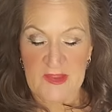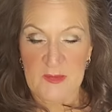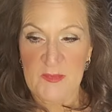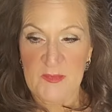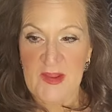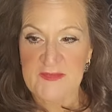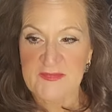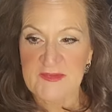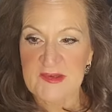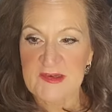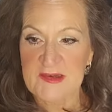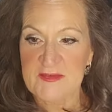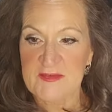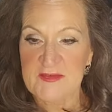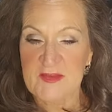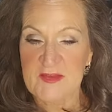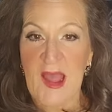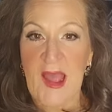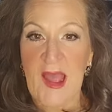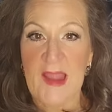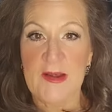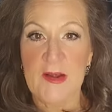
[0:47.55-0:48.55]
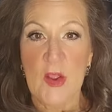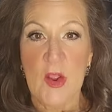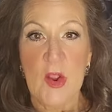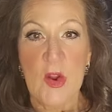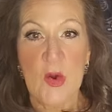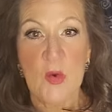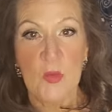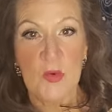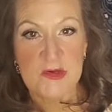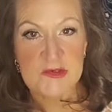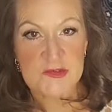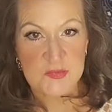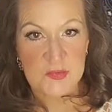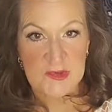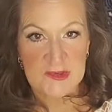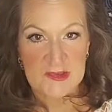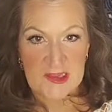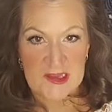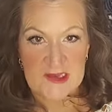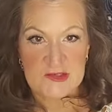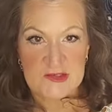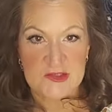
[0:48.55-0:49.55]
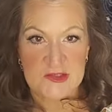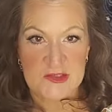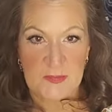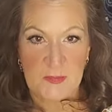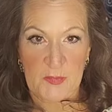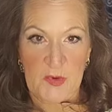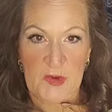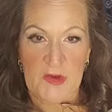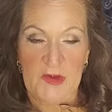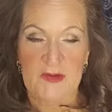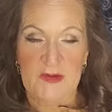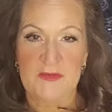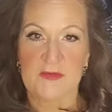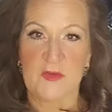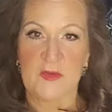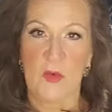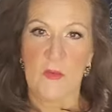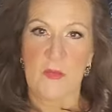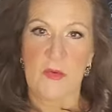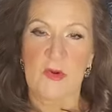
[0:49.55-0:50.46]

And we have to decide which relationship we're going to soap.